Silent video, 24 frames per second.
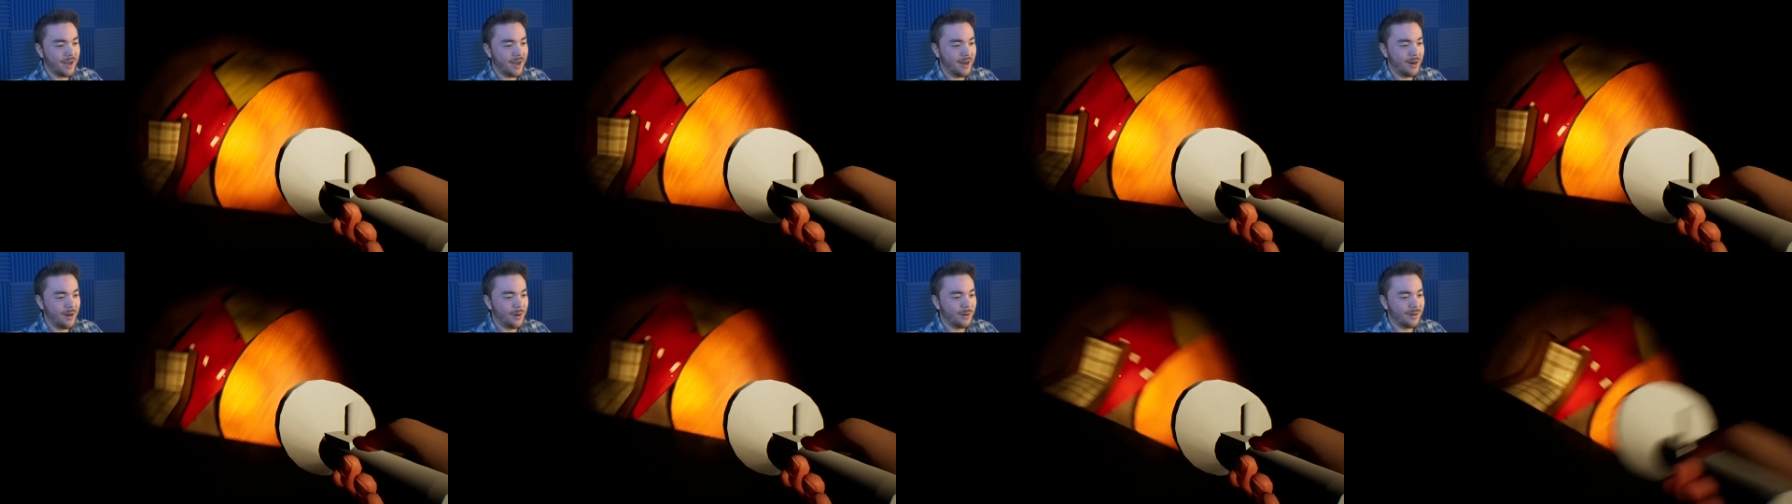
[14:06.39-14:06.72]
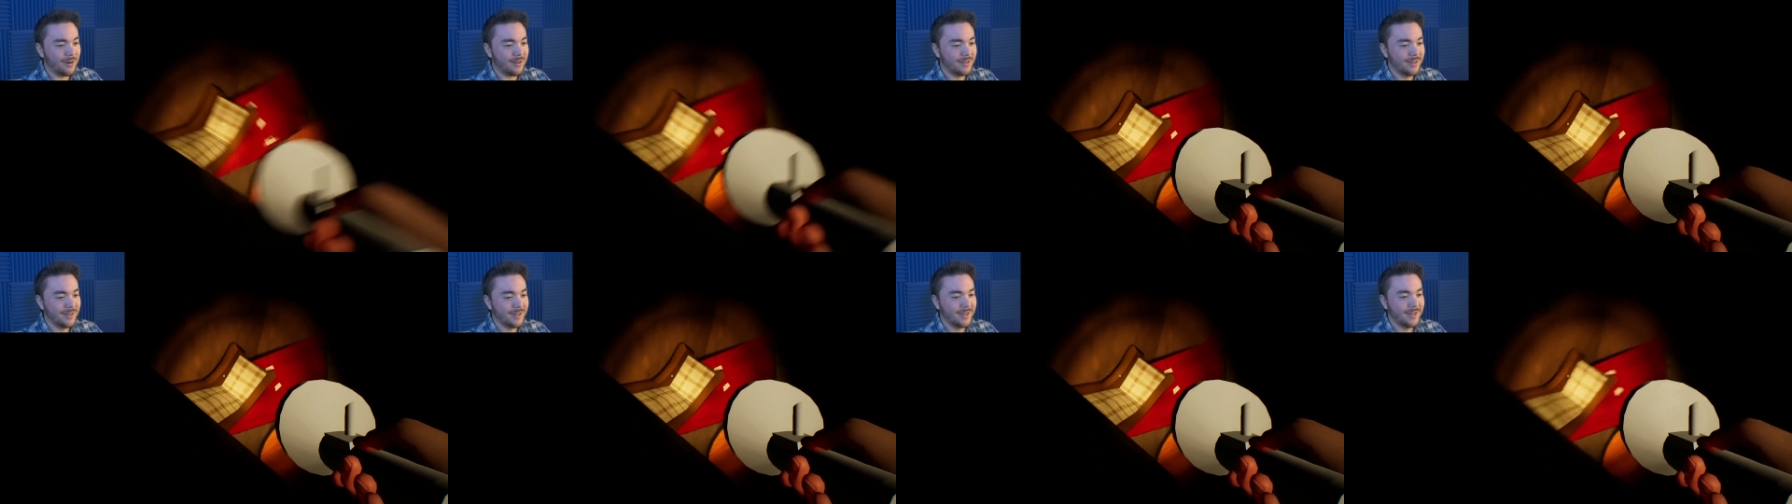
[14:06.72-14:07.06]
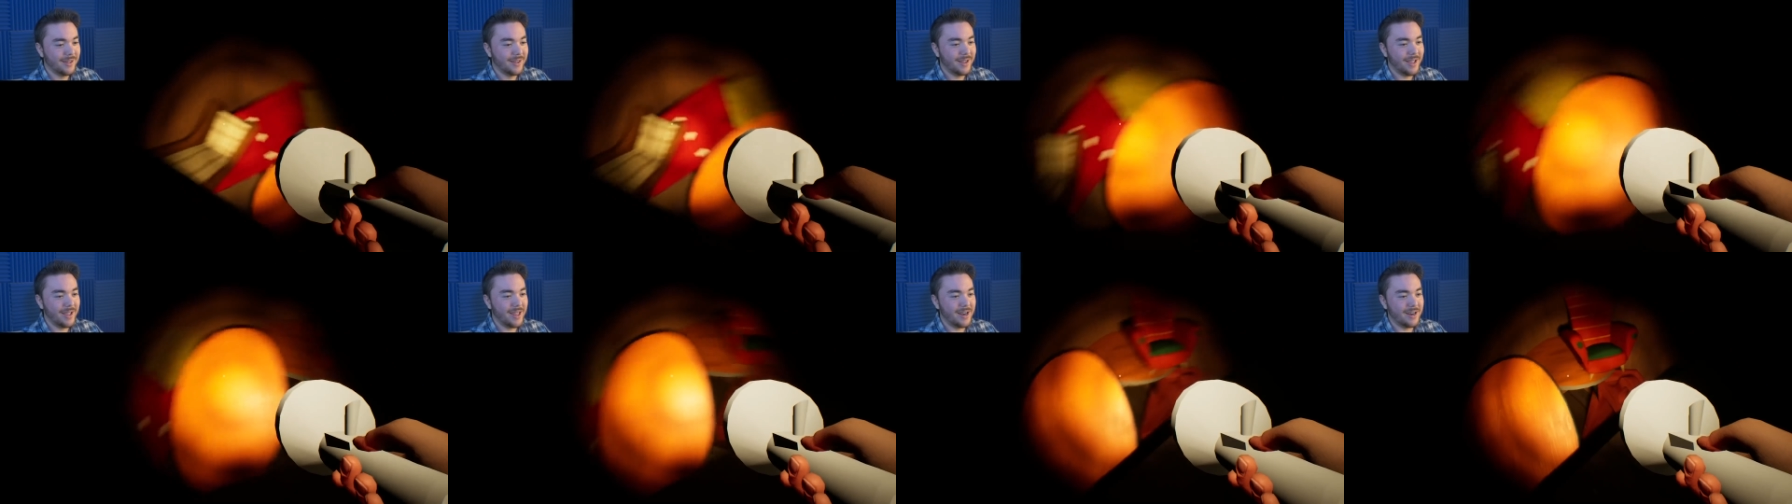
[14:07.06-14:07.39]
Oh,
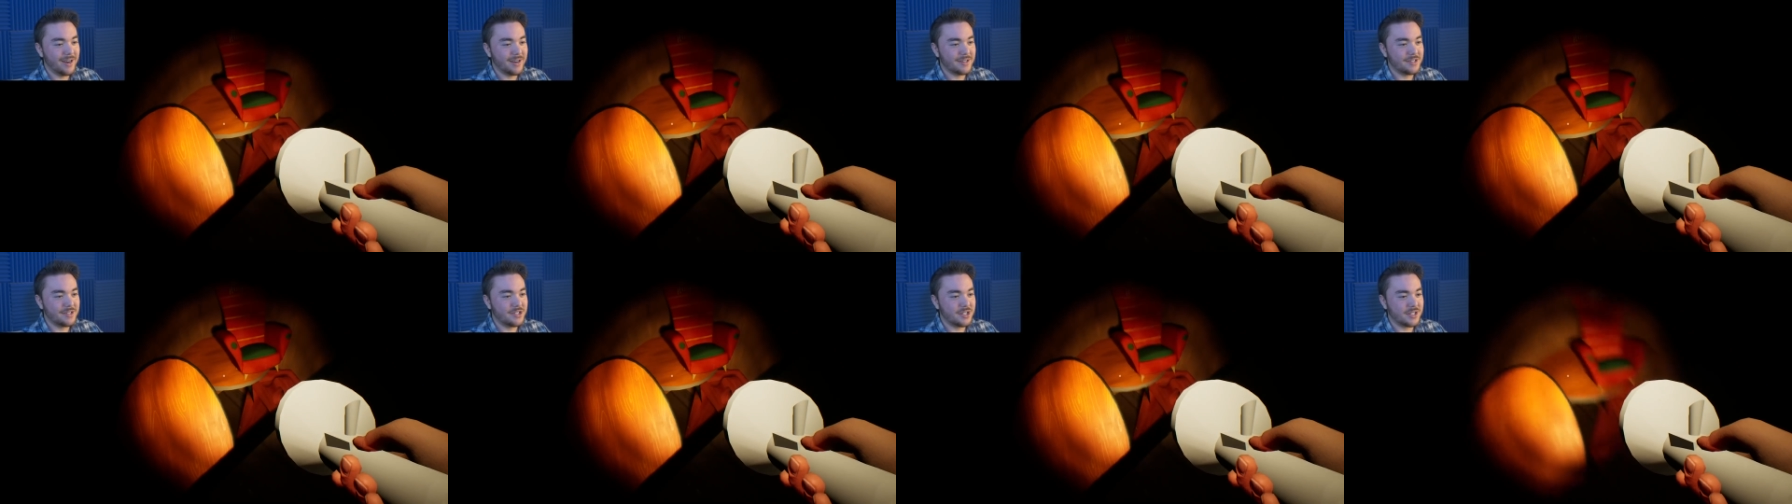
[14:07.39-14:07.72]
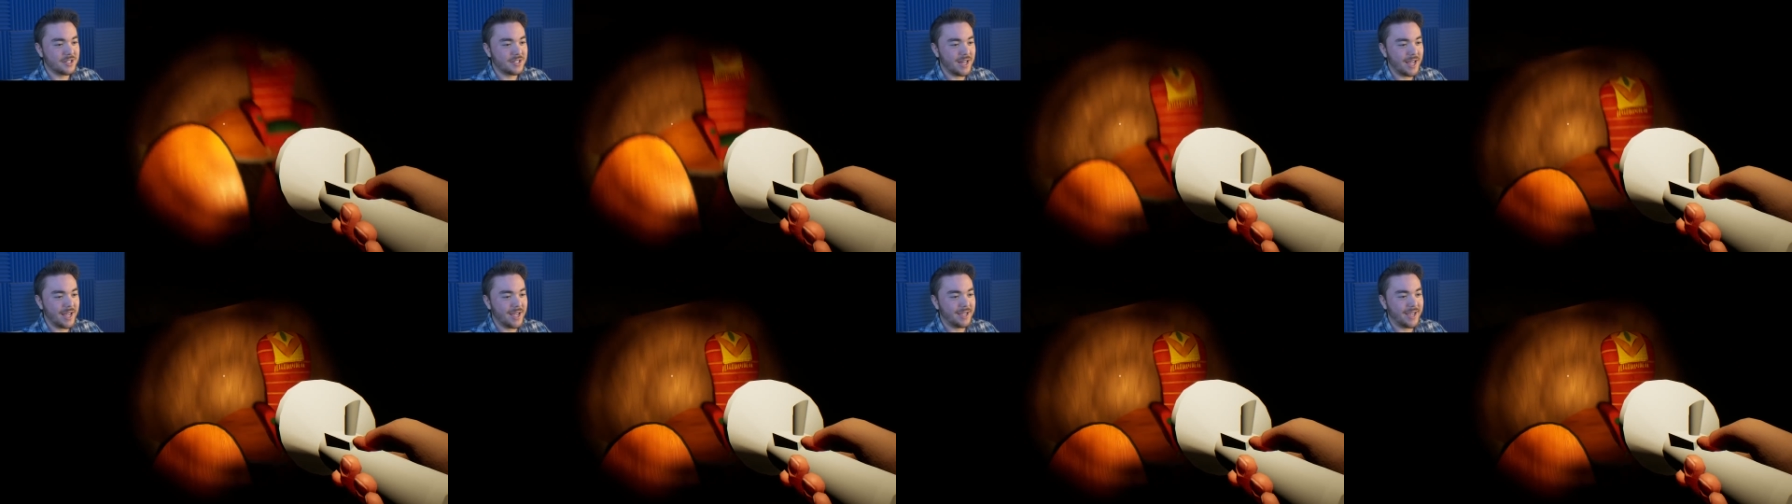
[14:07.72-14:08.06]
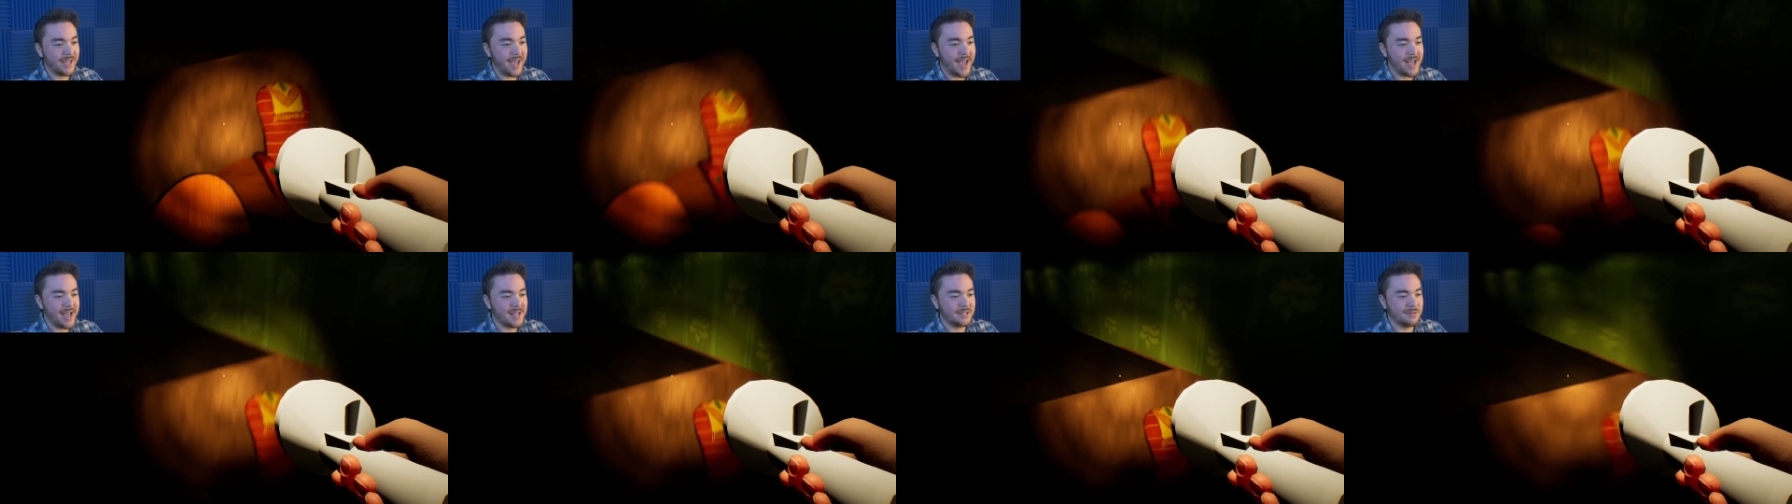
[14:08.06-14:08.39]
and it is just a
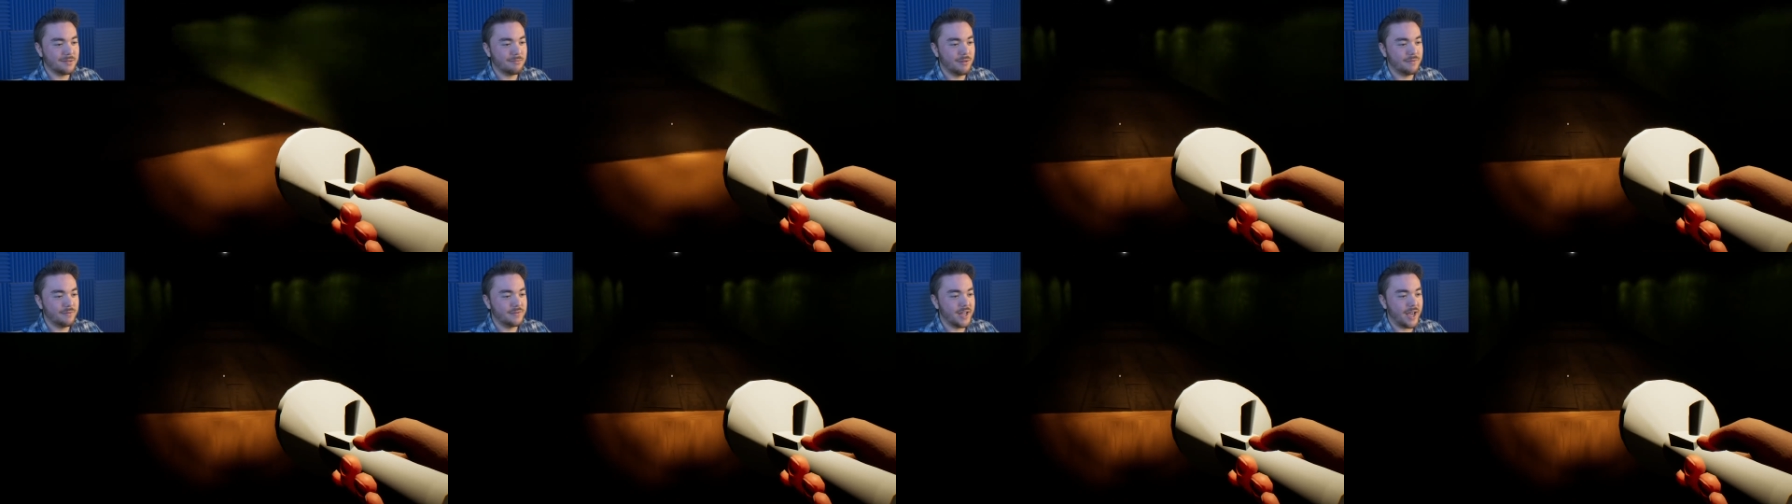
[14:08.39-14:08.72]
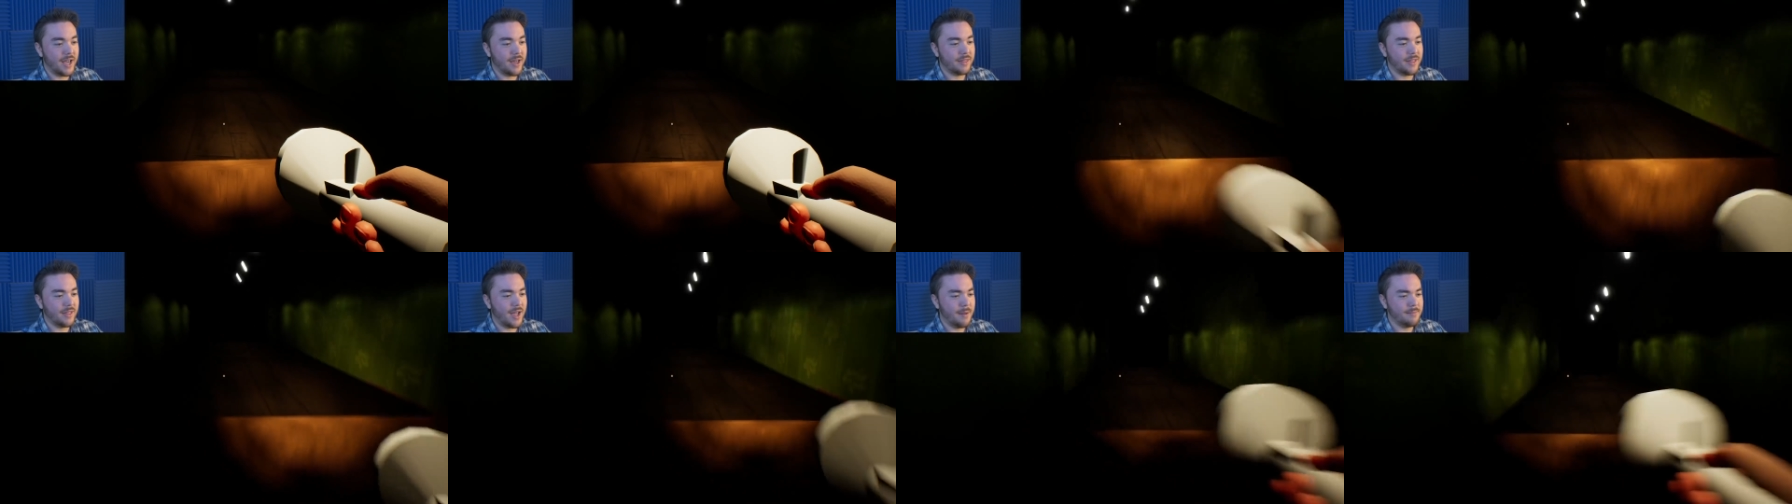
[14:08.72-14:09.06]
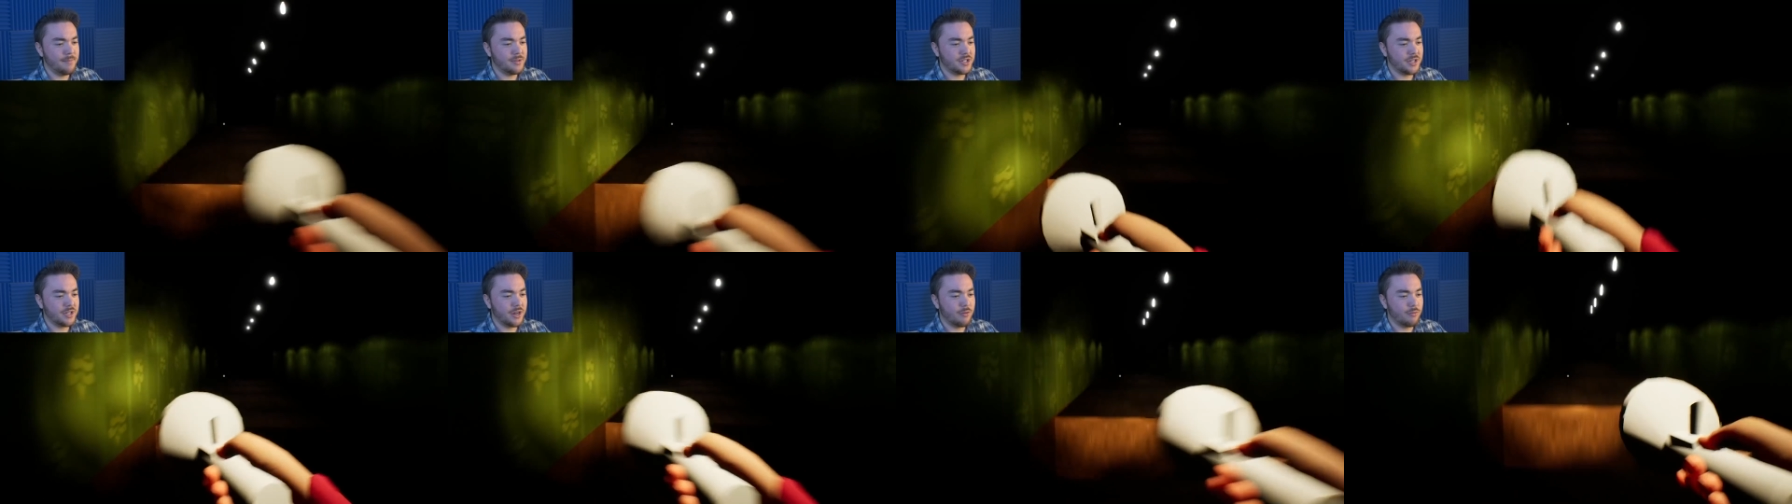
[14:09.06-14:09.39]
chasm of death.
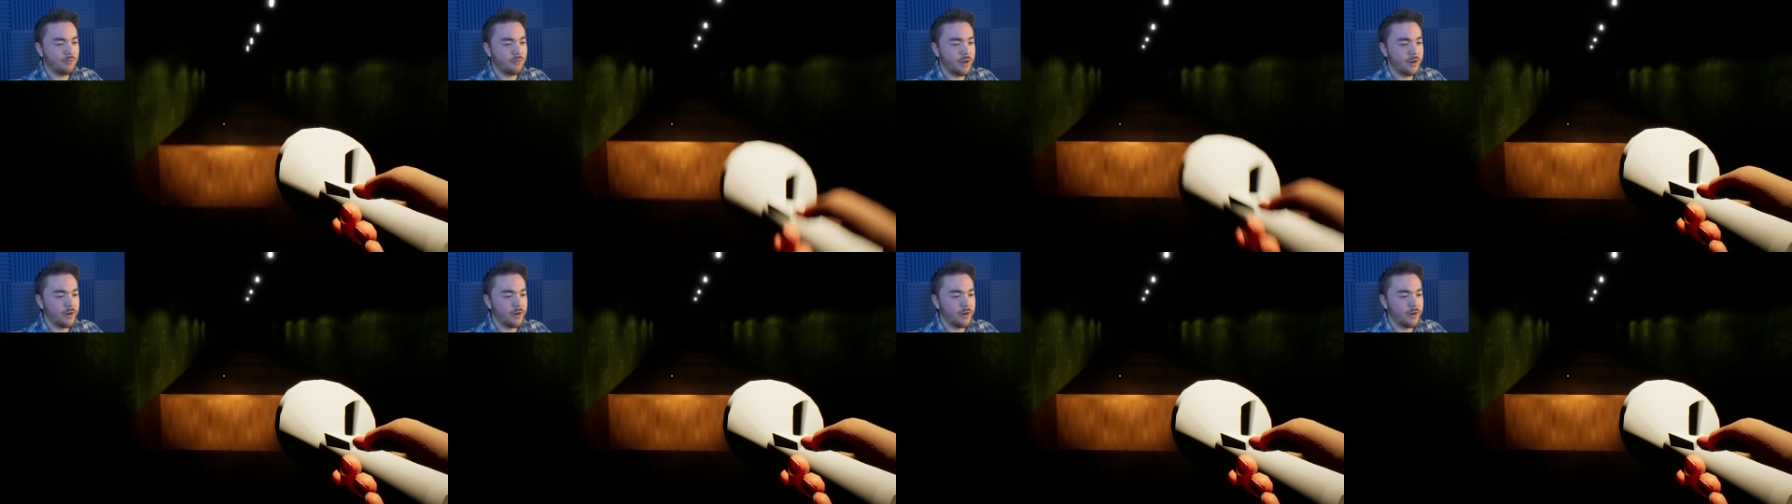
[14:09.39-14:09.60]
I'm just going to